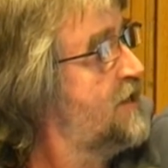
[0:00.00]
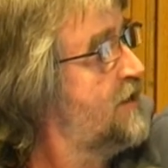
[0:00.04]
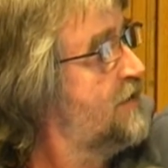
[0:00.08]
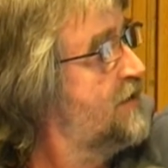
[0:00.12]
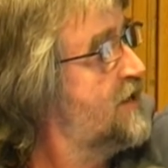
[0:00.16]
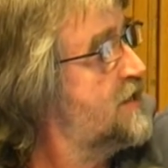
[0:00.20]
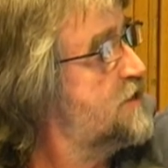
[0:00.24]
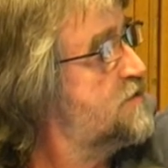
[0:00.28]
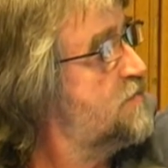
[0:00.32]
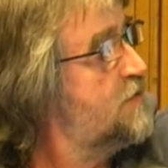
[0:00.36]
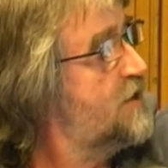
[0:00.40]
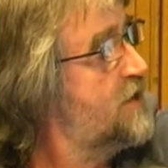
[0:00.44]

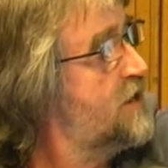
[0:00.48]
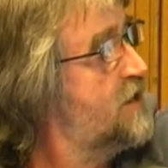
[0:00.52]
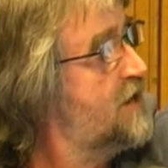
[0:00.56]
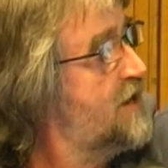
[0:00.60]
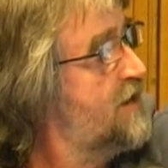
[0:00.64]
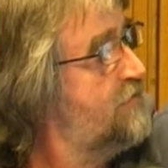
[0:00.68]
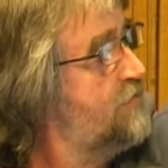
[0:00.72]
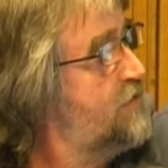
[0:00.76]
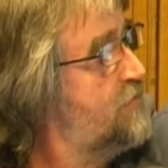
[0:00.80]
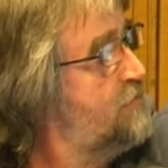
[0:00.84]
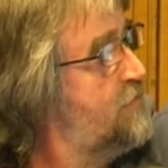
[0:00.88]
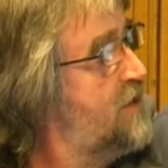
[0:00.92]
That's why you
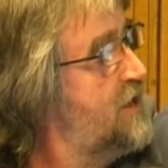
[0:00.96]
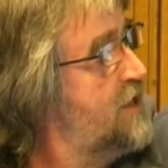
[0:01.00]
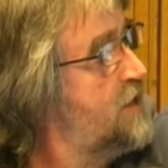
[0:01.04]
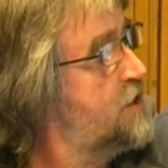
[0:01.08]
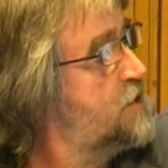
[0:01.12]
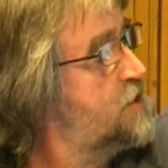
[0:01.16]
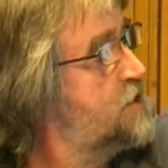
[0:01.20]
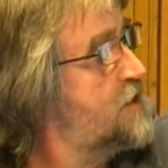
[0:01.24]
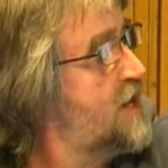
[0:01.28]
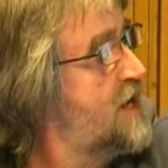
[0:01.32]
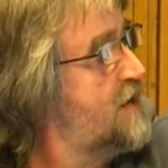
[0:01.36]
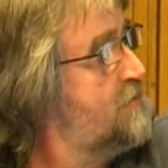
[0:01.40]
have the pink
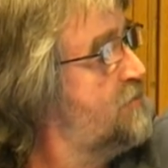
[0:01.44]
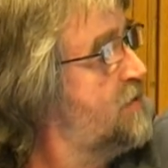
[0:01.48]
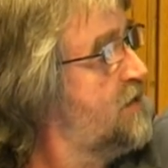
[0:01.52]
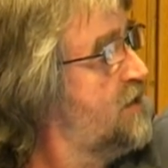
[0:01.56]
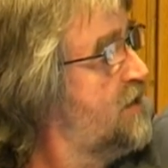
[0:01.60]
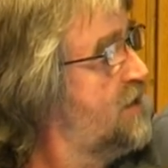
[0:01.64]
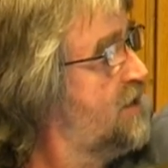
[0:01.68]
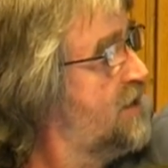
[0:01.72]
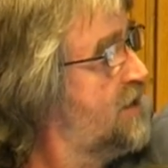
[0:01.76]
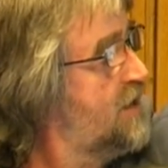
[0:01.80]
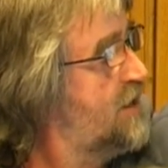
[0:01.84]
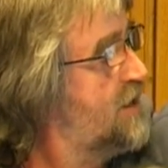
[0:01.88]
shape.
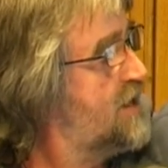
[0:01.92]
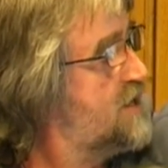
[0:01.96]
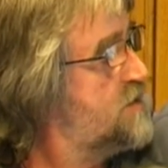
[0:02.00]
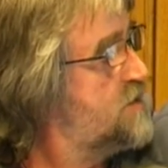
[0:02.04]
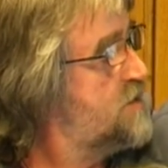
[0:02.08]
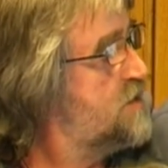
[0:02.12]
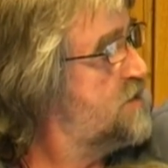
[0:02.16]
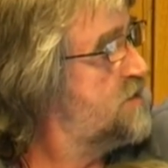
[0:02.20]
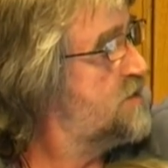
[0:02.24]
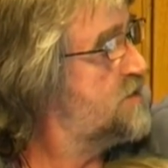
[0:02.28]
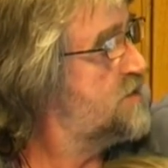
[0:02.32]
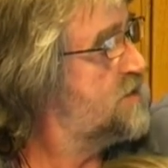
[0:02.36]
And
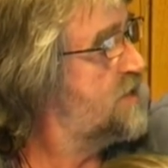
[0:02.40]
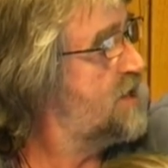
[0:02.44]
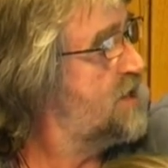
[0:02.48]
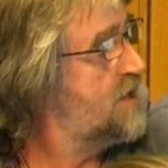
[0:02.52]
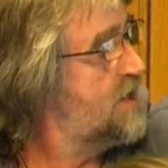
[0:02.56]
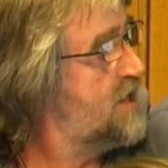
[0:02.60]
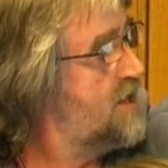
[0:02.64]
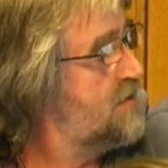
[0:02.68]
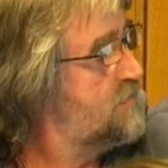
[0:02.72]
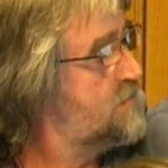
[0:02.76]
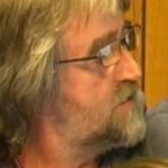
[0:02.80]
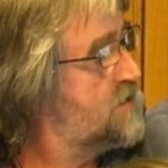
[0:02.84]
as you can see,
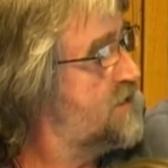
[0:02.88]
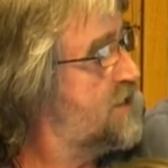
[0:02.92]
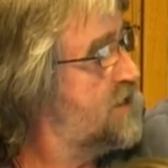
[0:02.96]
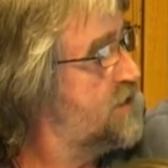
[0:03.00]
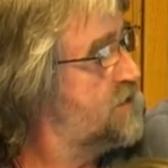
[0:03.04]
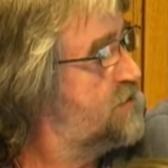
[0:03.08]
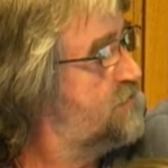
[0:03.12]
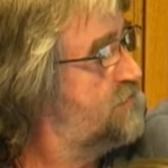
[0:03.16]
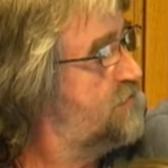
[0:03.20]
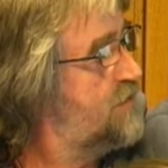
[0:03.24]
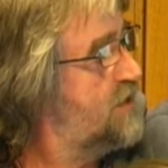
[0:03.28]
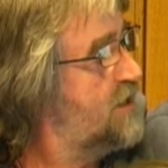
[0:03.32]
it comes
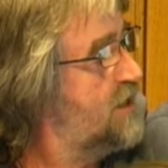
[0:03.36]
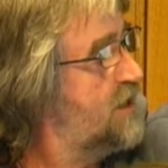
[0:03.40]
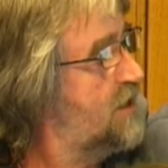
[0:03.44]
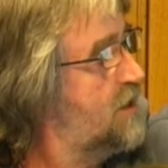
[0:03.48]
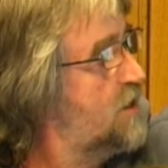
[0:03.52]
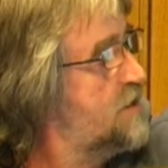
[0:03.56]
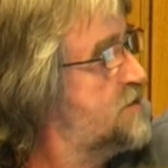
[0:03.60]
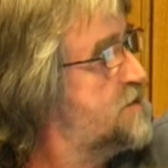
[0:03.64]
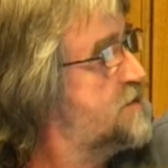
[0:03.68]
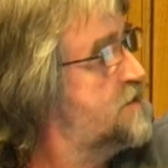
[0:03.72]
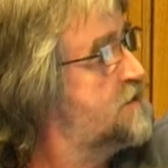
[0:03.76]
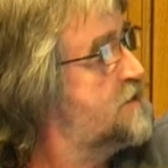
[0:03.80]
down to very
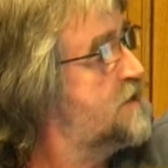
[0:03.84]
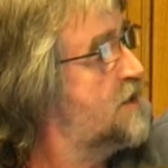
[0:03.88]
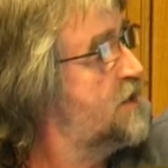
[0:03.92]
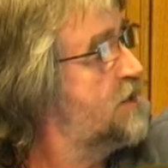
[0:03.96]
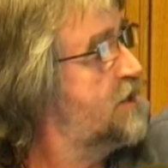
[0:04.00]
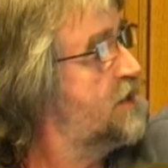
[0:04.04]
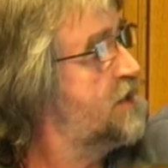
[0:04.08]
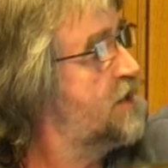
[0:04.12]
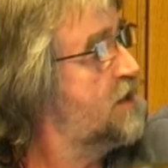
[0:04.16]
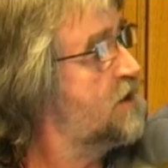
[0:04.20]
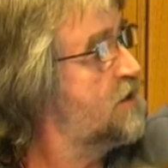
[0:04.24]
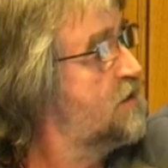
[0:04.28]
close to
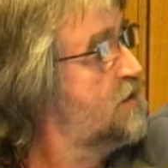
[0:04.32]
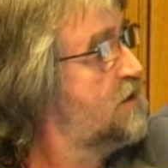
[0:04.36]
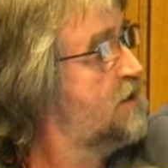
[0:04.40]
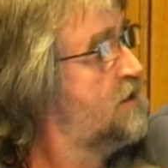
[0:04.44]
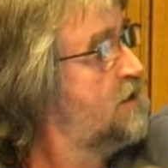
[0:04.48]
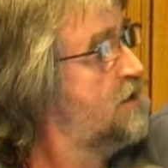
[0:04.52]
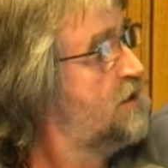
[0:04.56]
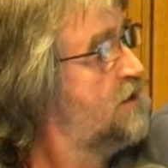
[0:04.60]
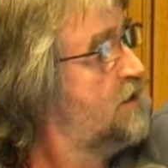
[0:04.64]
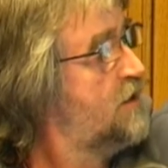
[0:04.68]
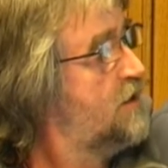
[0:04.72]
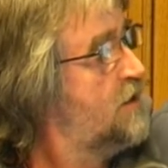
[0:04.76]
Tokyo.
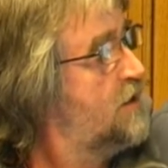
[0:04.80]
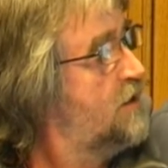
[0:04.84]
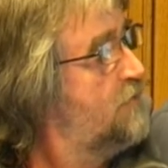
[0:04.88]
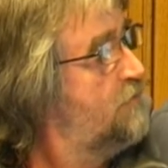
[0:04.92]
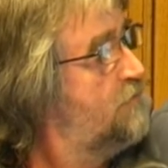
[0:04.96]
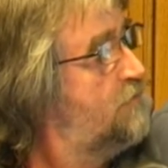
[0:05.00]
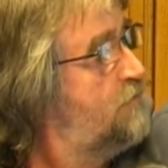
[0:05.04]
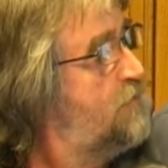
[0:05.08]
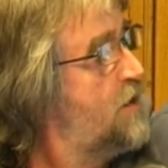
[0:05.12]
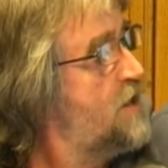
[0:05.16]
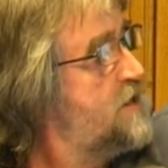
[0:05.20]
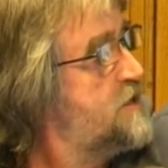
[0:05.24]

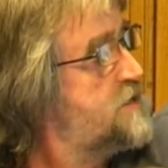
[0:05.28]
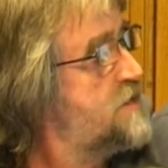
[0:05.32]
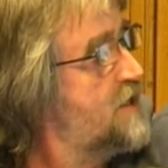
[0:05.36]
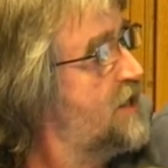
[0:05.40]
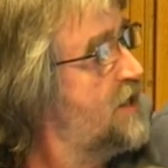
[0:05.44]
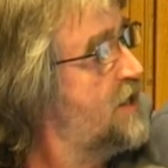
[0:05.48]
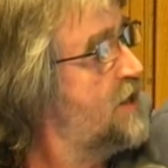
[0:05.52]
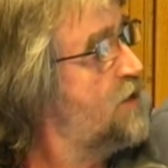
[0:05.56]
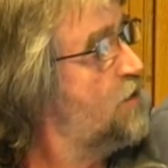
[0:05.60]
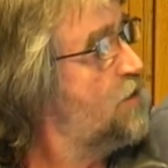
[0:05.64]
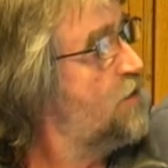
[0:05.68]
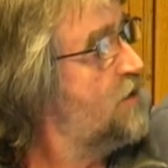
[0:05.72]

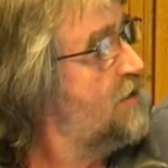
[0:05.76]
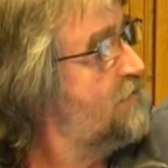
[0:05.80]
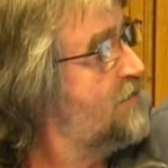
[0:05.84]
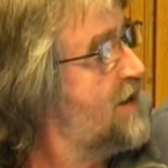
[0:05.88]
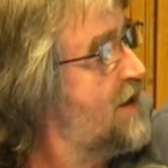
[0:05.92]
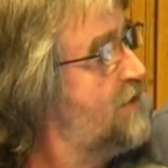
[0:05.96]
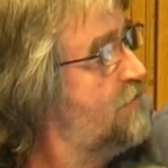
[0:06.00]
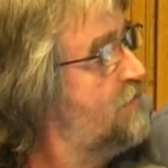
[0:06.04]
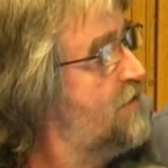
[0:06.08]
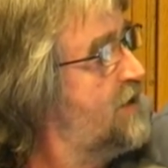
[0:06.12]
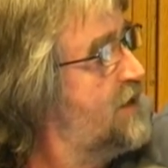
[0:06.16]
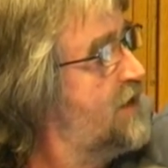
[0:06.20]
Basically, all of
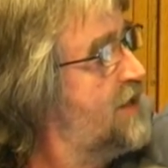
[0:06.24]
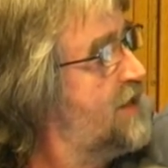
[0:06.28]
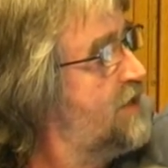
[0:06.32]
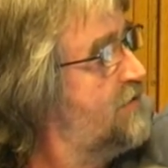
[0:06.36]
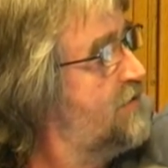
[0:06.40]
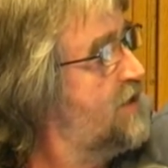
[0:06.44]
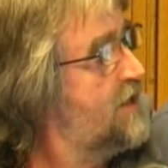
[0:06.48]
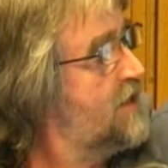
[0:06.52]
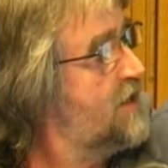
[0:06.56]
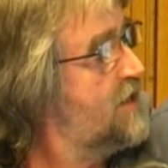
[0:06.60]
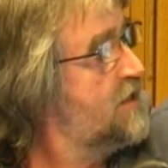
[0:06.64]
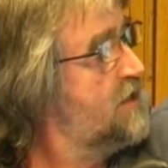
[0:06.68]
that red
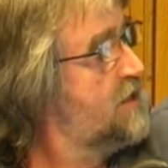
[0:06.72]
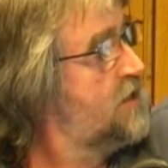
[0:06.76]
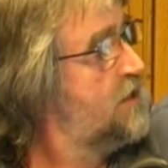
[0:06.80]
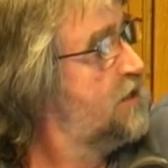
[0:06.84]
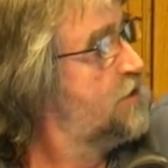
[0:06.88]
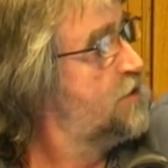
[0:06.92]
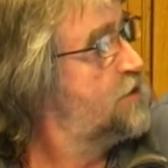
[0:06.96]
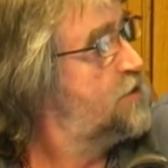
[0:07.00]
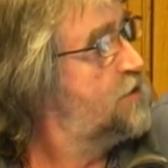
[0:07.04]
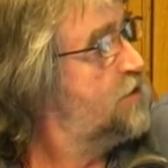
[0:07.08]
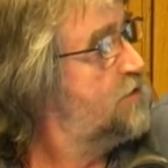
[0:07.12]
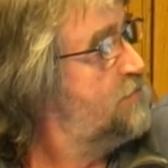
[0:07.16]
area
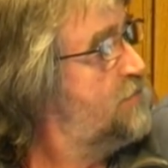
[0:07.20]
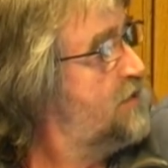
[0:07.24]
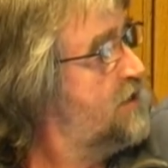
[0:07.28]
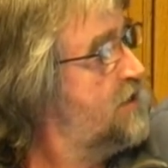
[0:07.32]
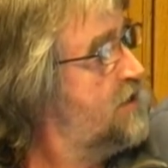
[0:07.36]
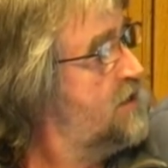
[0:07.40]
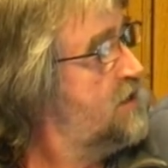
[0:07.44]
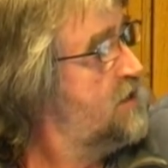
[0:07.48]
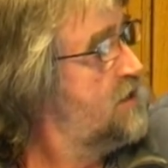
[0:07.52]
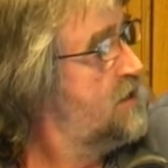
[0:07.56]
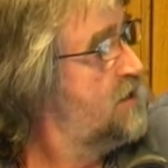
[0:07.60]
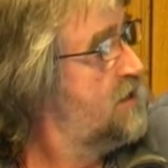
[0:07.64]
should
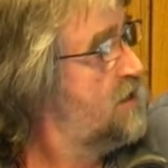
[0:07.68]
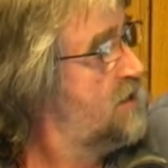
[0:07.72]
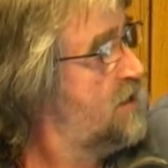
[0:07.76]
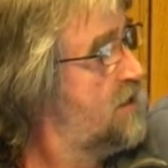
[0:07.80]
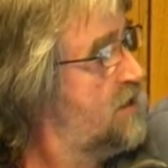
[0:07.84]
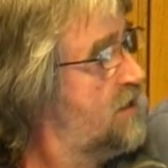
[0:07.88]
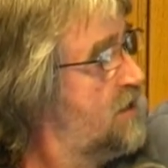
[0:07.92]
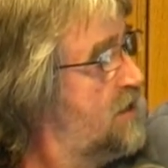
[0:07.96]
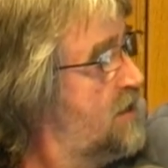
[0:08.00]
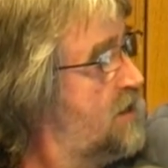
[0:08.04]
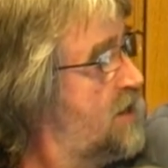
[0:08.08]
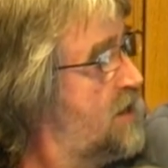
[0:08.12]
be
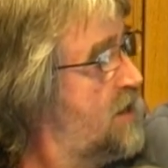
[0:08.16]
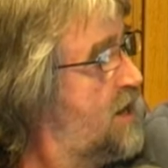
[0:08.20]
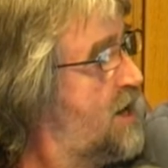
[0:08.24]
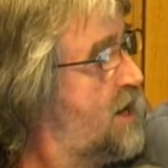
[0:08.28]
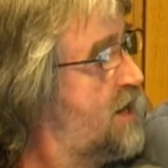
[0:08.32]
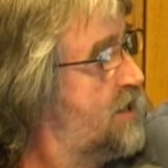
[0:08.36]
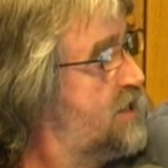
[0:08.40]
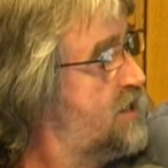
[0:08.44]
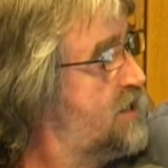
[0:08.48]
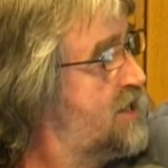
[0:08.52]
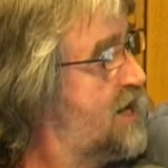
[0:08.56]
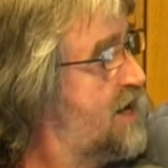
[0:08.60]

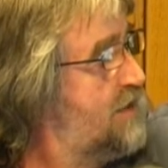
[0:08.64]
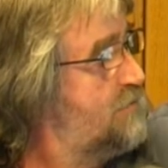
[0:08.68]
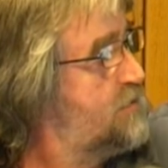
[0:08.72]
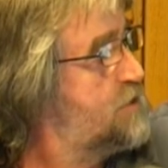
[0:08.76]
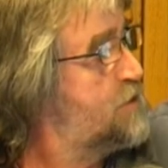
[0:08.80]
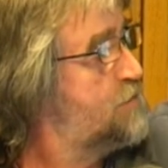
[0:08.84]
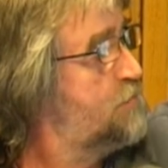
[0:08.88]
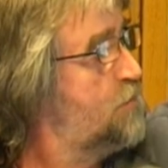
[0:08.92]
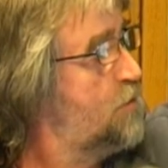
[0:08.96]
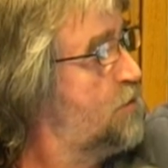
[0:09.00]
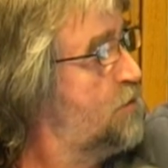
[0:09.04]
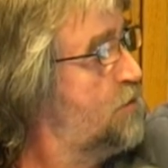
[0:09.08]

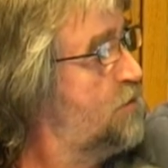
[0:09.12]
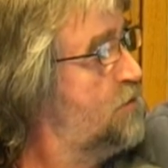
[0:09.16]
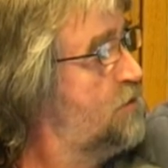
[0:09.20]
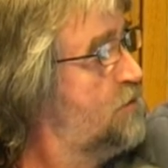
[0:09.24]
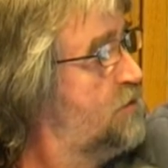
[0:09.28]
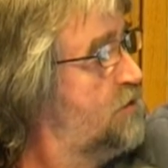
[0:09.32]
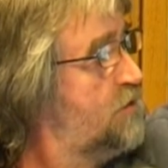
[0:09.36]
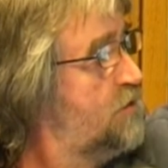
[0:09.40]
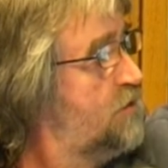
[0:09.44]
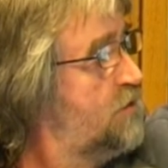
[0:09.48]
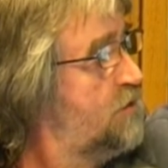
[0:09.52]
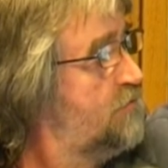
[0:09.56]
uninhabitable
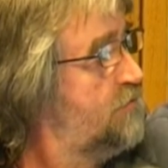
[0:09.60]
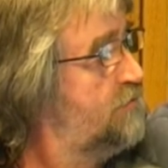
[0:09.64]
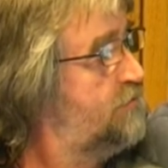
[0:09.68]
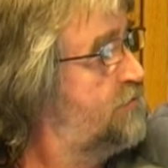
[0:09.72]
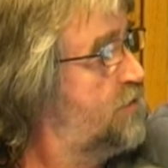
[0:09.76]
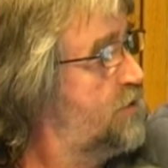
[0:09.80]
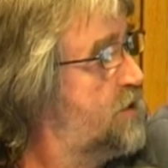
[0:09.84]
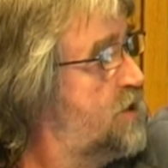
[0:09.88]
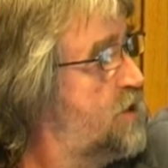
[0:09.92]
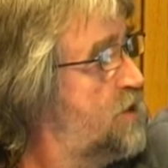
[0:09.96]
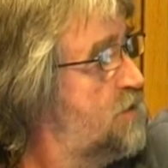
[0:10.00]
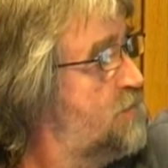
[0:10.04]

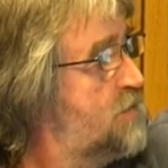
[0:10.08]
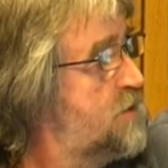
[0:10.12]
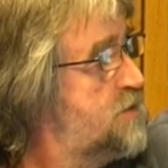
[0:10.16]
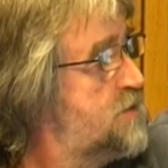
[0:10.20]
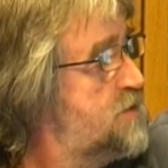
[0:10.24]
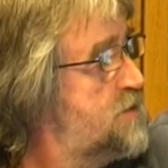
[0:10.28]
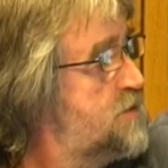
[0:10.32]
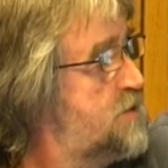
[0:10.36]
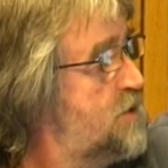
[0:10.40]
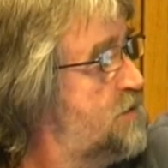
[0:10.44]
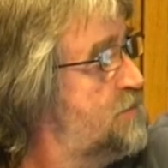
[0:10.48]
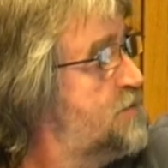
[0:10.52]
for
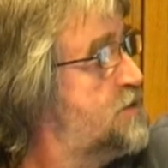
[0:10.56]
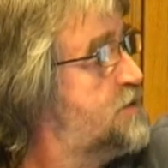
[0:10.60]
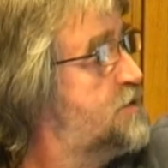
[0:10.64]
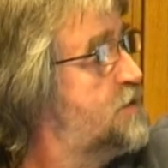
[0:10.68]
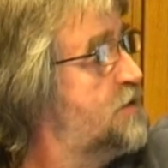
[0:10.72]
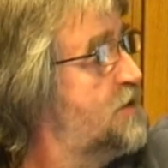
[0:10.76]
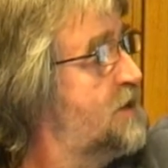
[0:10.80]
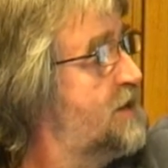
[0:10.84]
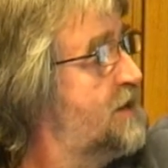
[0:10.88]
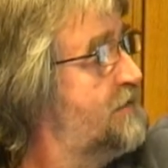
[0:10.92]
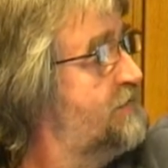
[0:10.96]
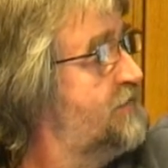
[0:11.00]
humans. Humans
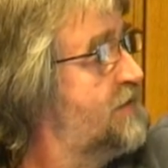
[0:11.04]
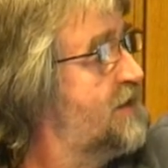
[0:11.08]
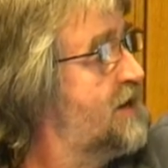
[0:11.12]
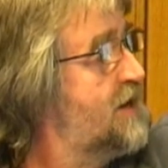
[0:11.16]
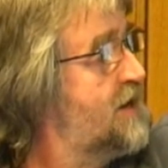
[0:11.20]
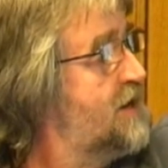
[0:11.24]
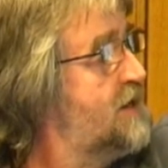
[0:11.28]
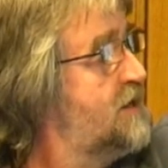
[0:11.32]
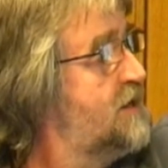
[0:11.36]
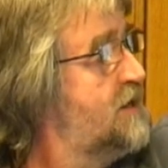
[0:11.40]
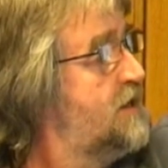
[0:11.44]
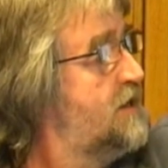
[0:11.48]
shouldn't live
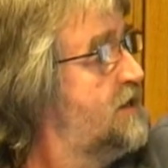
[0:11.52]
there.